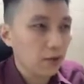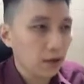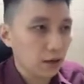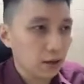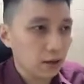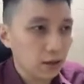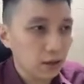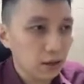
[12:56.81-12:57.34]

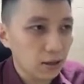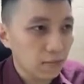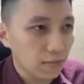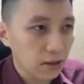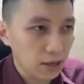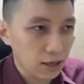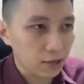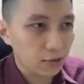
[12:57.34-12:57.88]
the
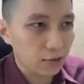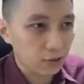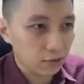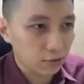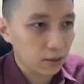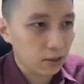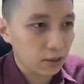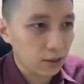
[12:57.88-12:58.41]
number increase
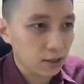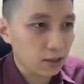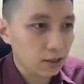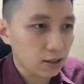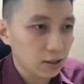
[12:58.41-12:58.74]
already.